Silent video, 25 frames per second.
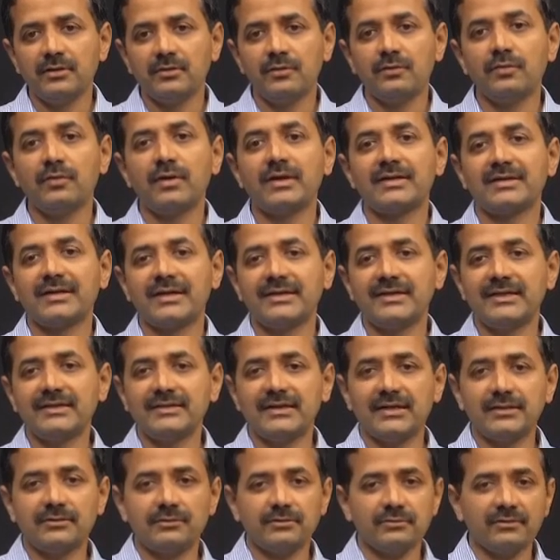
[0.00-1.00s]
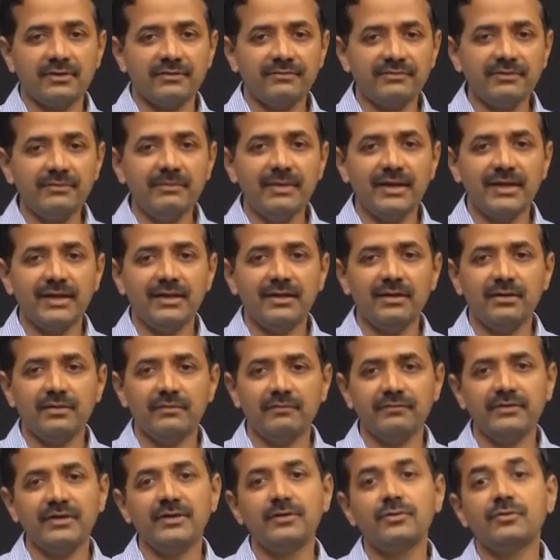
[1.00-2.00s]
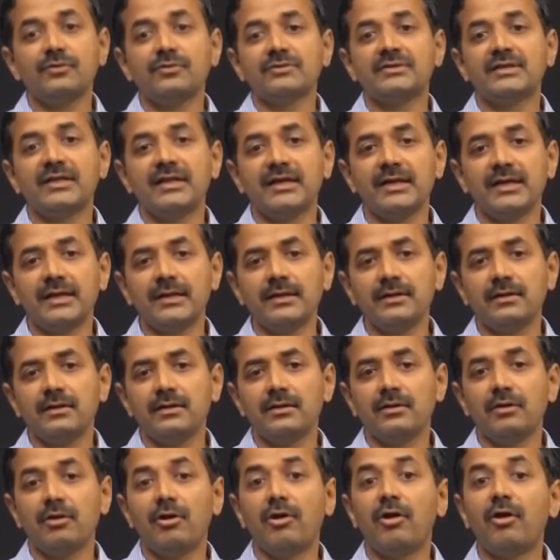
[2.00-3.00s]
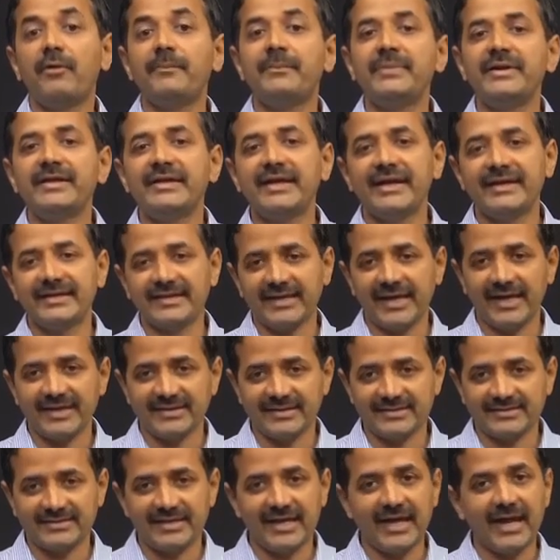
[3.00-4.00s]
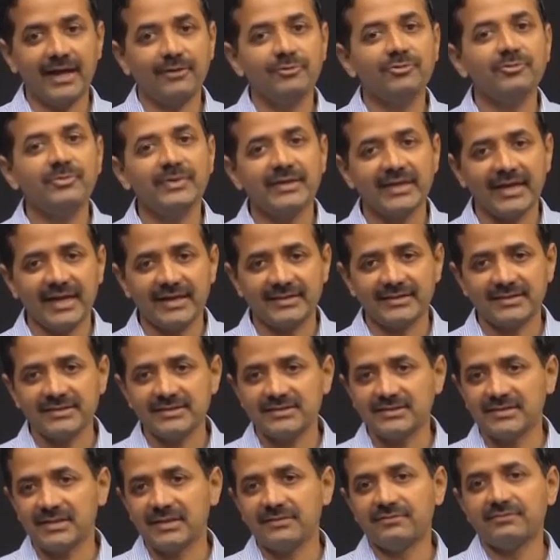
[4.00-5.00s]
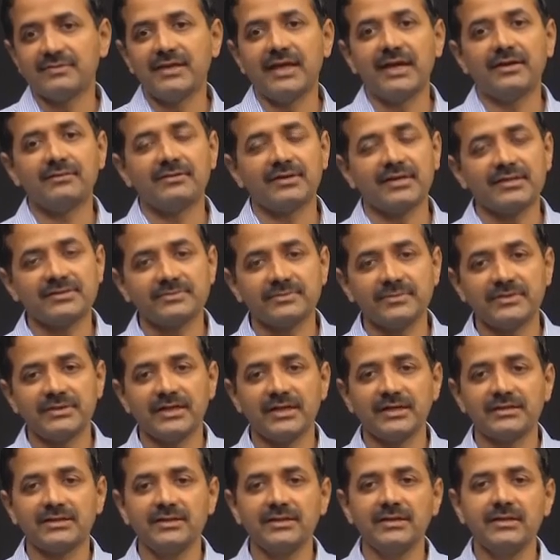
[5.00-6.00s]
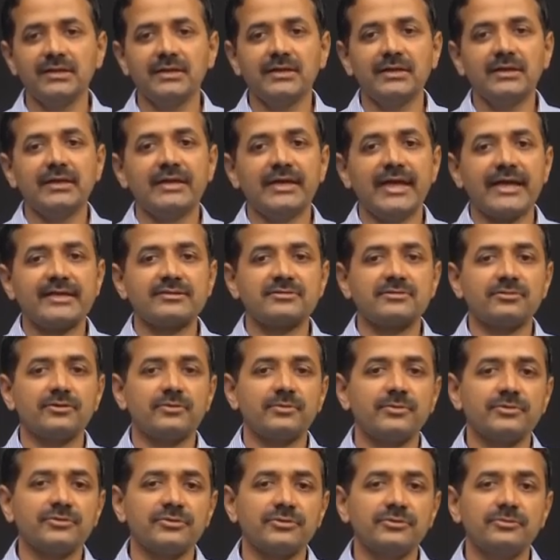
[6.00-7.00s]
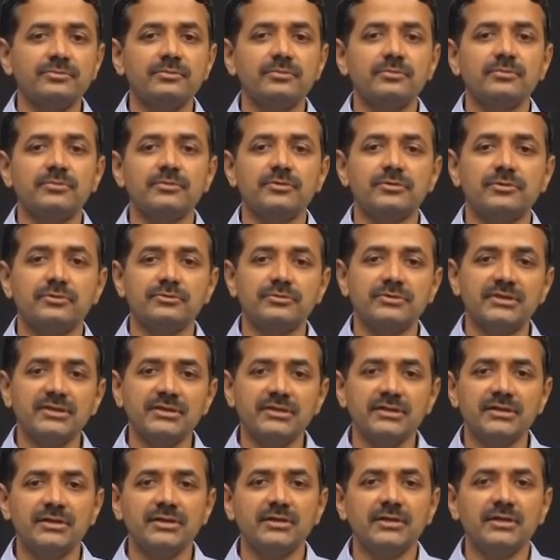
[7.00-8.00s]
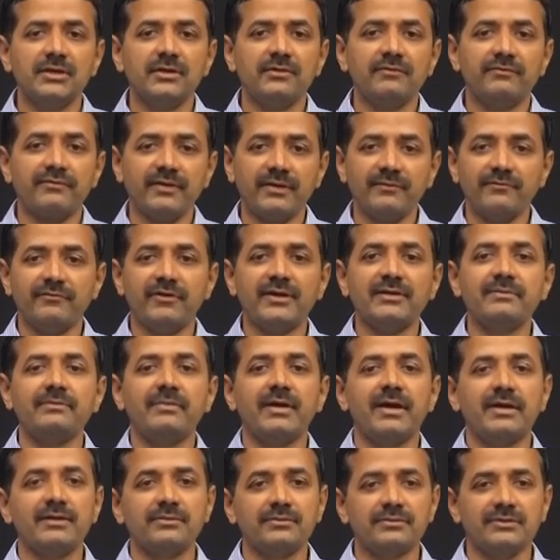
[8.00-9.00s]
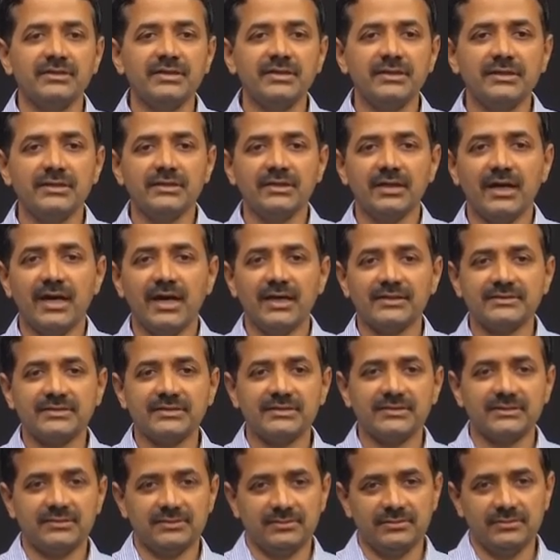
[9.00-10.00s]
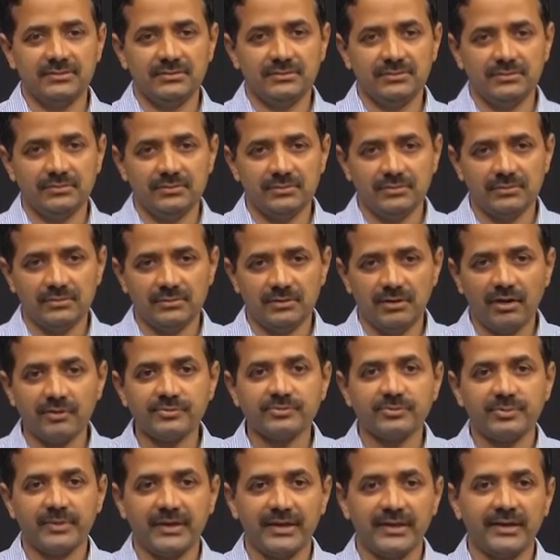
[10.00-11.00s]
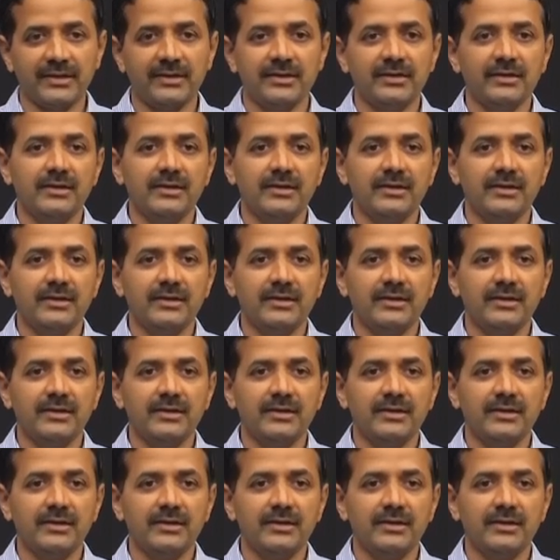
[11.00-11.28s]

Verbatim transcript: who are connected through a female, we know they are obligate carriers, they have to be carriers if they have transmitted the X chromosome to the, from one man to the other uh, offspring.